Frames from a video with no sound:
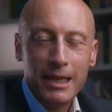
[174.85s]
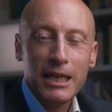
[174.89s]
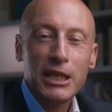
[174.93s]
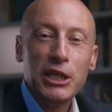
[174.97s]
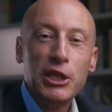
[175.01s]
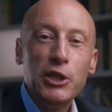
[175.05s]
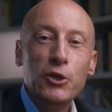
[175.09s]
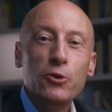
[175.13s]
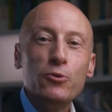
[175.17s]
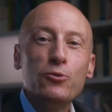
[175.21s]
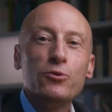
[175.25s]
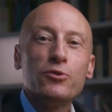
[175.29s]

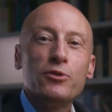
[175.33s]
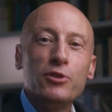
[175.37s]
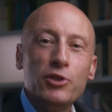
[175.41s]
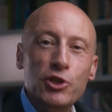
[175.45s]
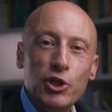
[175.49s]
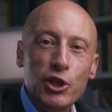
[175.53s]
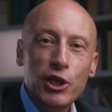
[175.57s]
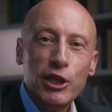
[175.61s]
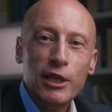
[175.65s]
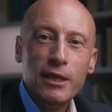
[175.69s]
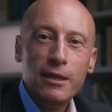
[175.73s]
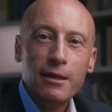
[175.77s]
Use
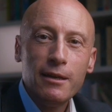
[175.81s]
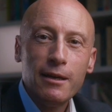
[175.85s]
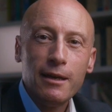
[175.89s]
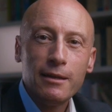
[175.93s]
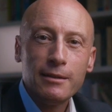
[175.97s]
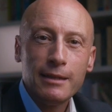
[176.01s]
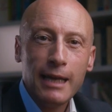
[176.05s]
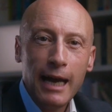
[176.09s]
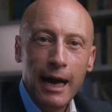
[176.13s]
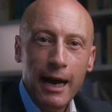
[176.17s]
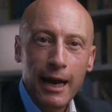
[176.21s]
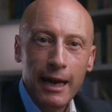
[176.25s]
G
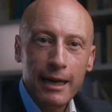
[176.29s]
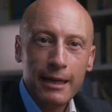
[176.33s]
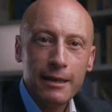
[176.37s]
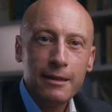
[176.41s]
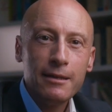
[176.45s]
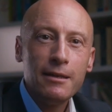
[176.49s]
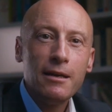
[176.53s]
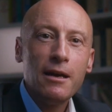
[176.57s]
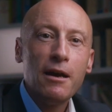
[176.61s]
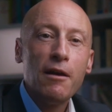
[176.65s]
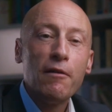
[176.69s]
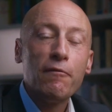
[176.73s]
and I
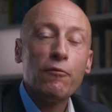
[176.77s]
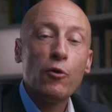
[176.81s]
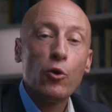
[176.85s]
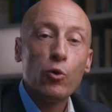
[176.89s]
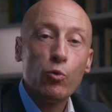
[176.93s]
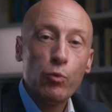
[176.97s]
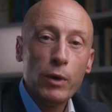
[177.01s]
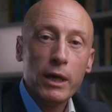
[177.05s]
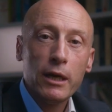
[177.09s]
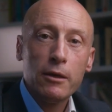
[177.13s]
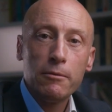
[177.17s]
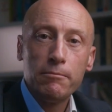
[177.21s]
for
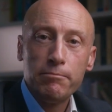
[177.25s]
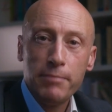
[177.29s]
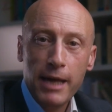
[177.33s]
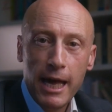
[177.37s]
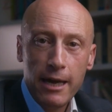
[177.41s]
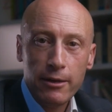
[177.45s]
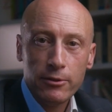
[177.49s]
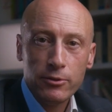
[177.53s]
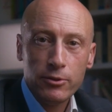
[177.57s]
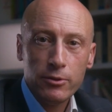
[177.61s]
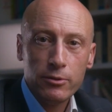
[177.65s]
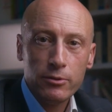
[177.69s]
quick
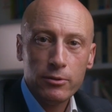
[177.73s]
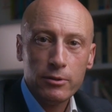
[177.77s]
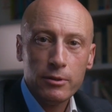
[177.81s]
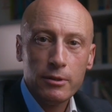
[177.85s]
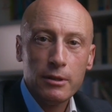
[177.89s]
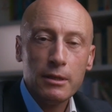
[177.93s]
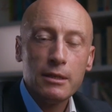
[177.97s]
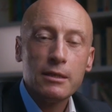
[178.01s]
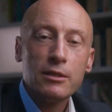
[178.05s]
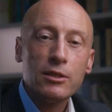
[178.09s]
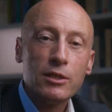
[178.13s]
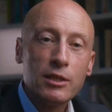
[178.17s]
comparisons,
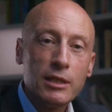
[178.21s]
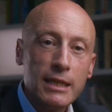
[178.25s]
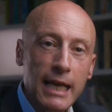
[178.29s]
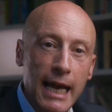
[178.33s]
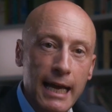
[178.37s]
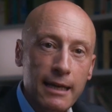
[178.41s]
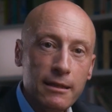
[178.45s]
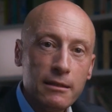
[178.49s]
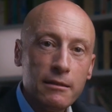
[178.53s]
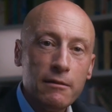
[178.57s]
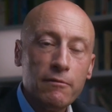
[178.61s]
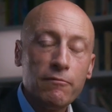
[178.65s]

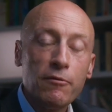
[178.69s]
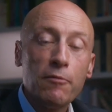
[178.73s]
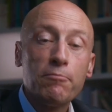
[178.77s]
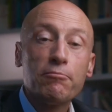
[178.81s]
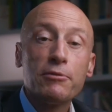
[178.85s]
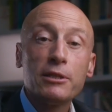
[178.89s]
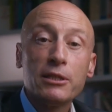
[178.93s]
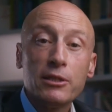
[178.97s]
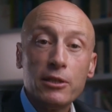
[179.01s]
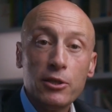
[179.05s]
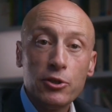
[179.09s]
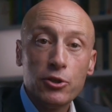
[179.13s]
Z for
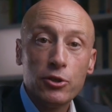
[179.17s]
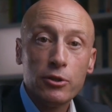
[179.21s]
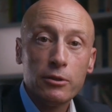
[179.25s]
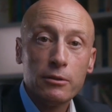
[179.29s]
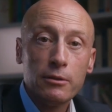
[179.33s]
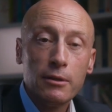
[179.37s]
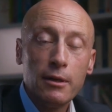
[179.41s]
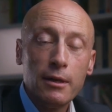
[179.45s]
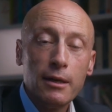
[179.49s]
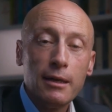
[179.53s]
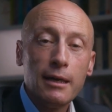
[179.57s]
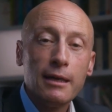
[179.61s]
precision,
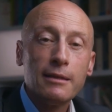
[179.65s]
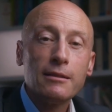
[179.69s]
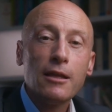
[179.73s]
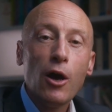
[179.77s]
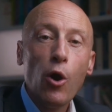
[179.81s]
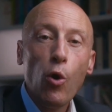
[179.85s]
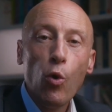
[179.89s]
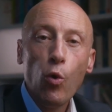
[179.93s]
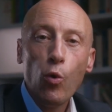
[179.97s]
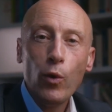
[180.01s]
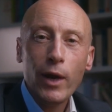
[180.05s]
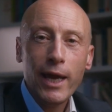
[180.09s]
and
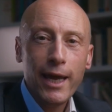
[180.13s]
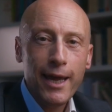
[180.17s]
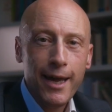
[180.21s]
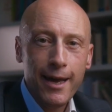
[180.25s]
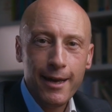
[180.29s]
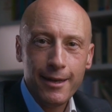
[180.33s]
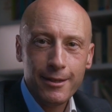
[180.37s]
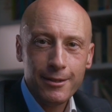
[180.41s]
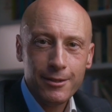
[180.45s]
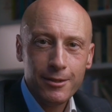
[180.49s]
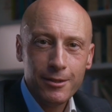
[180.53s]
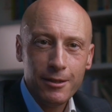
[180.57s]

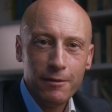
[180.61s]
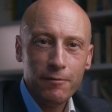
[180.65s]
OAS